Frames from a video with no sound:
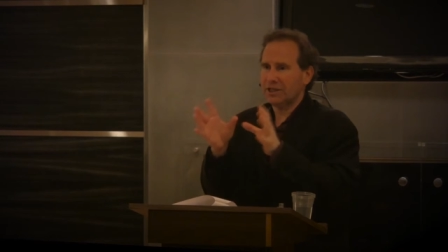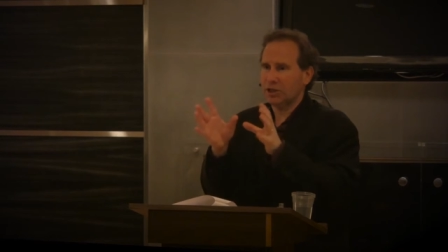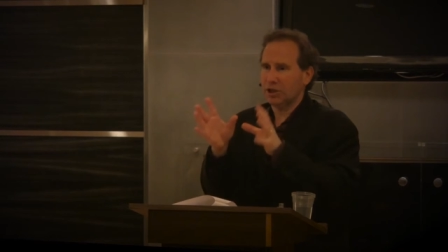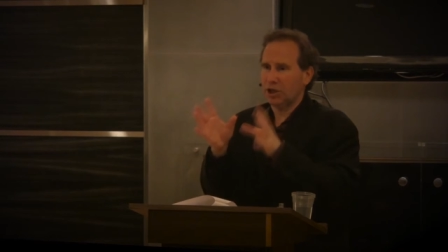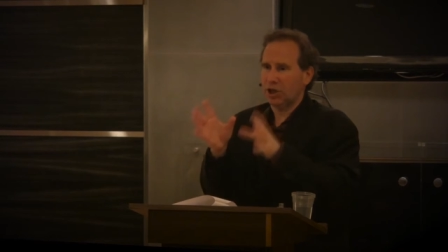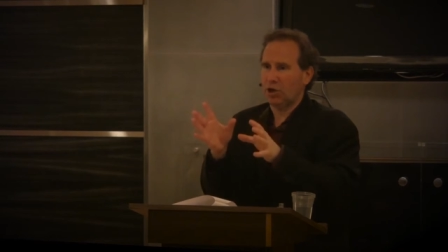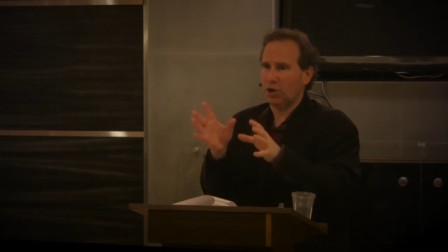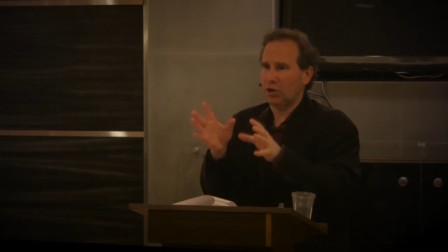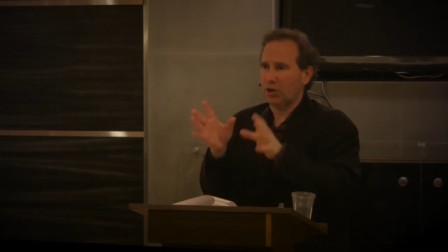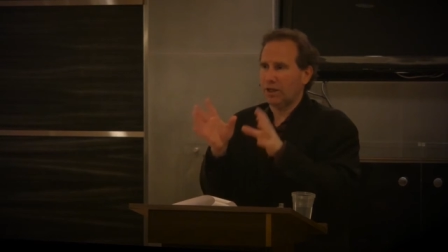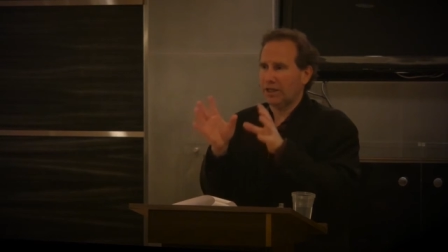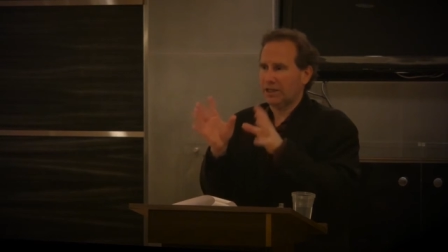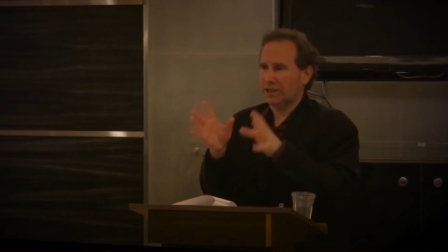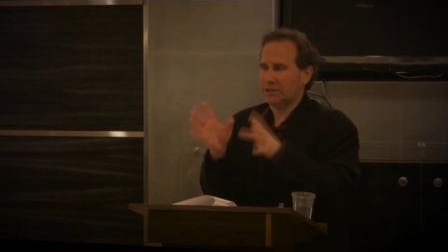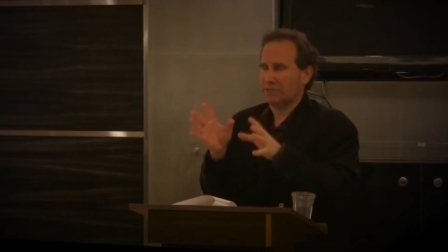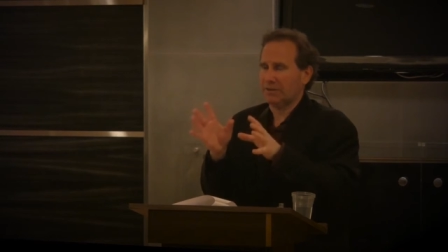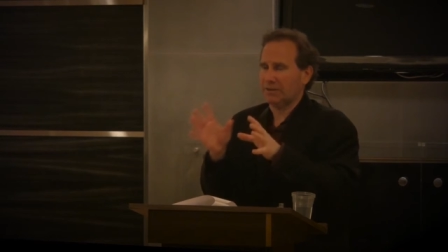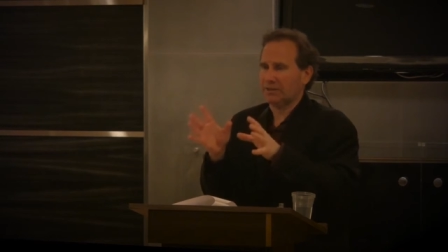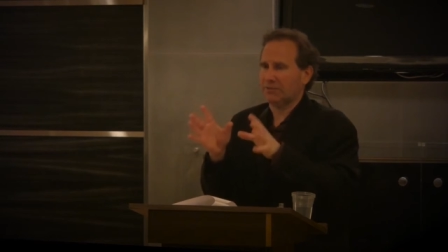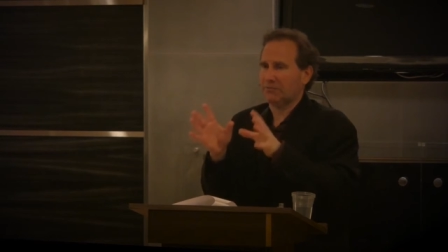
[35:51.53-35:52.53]
low,
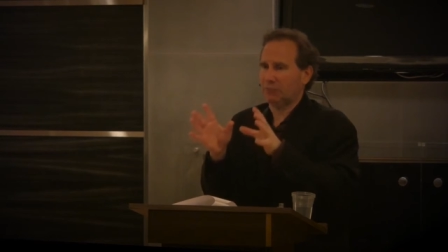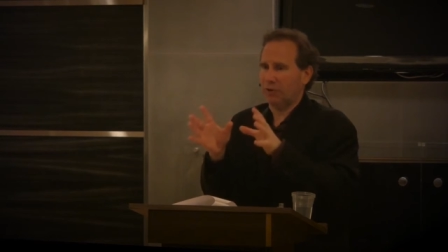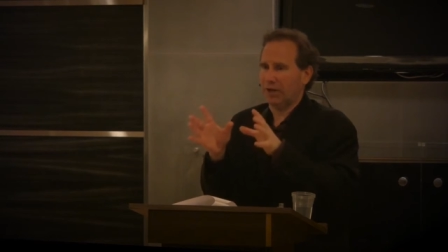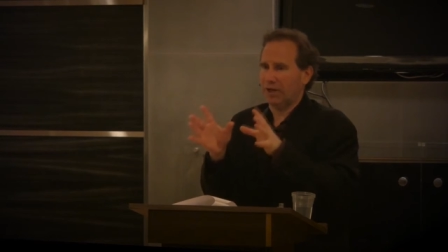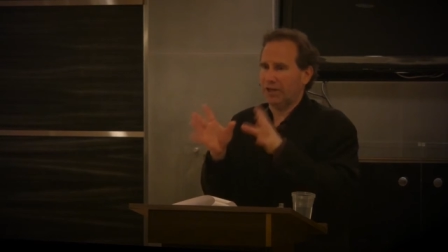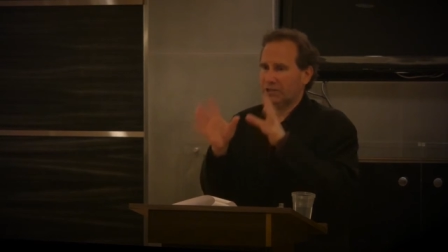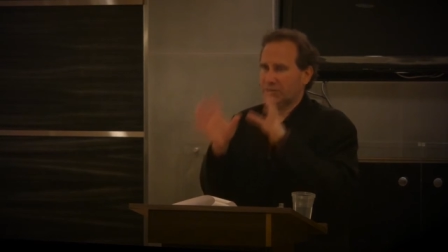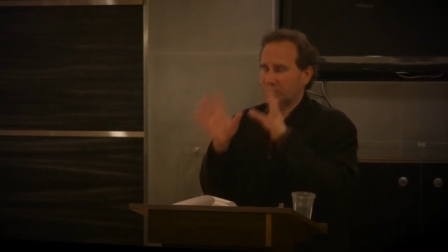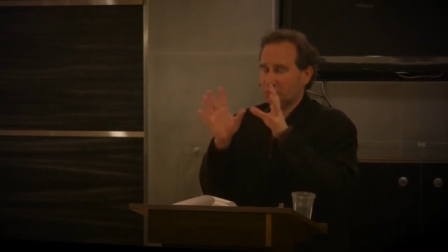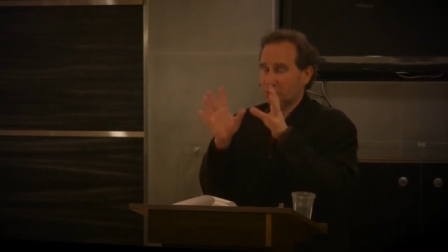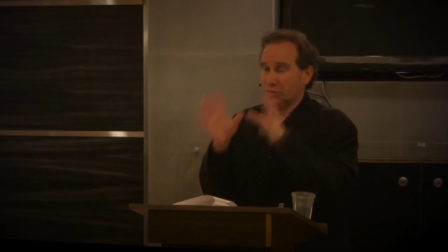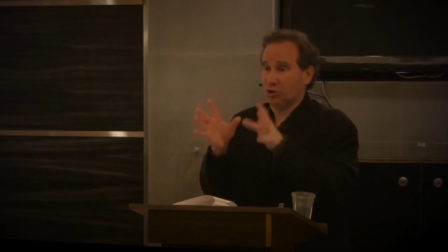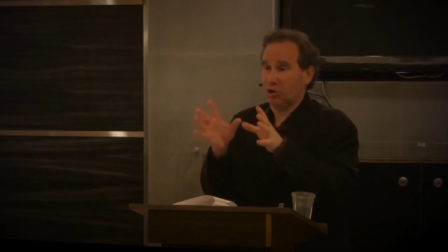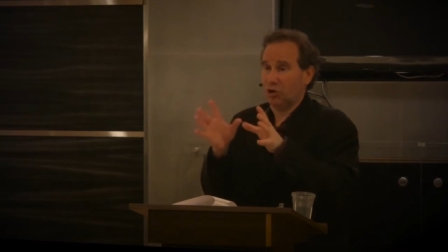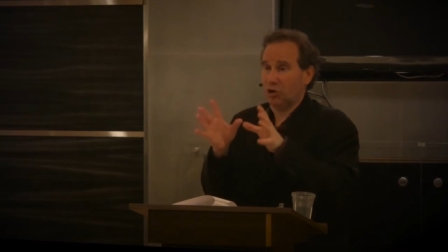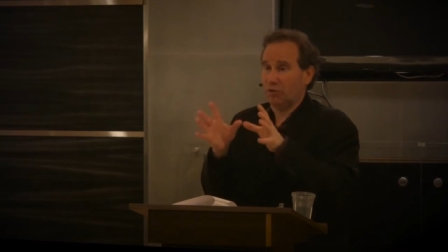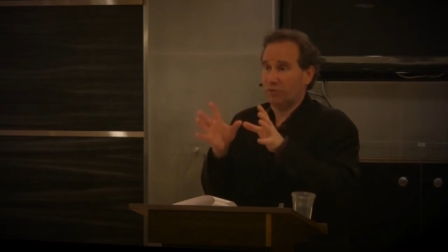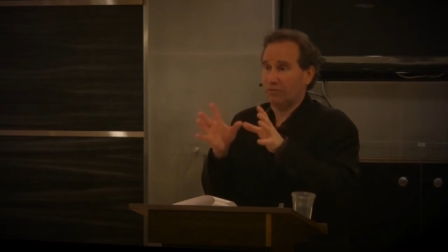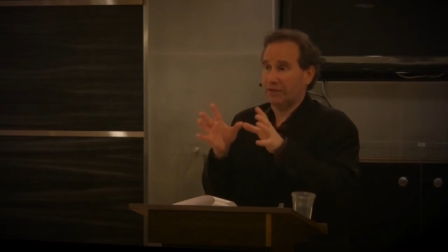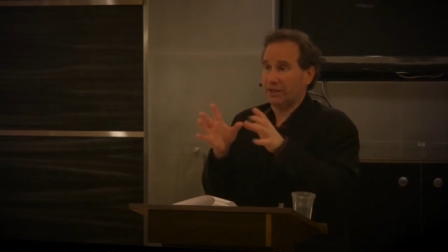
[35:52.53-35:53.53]
inexpensive way to
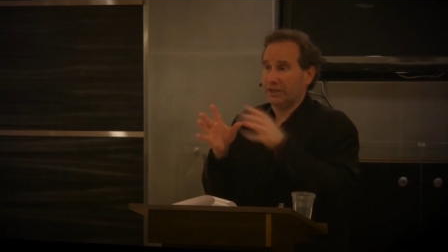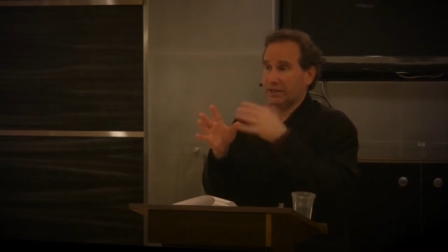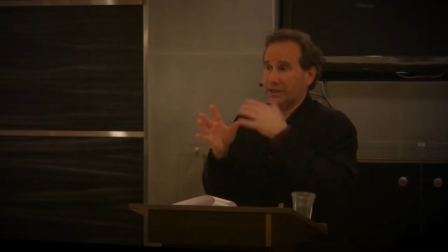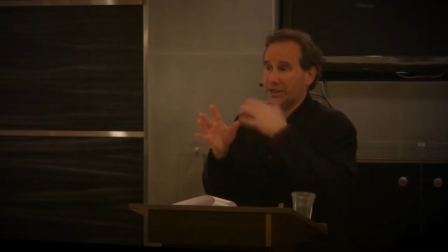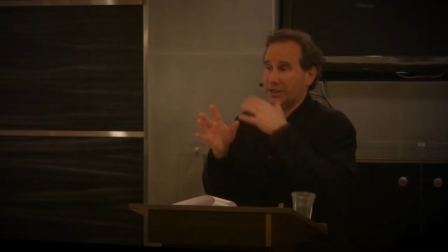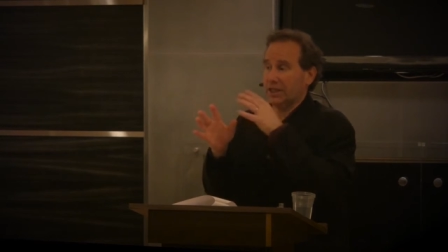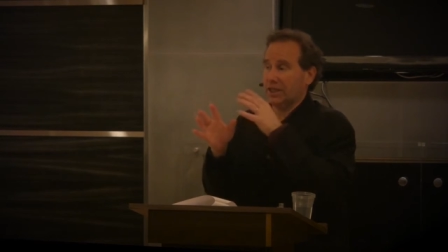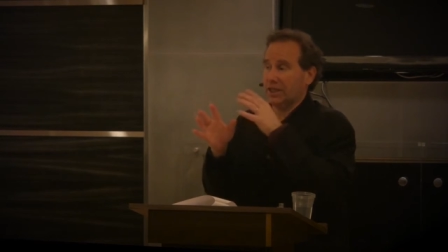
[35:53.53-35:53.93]
resolve it,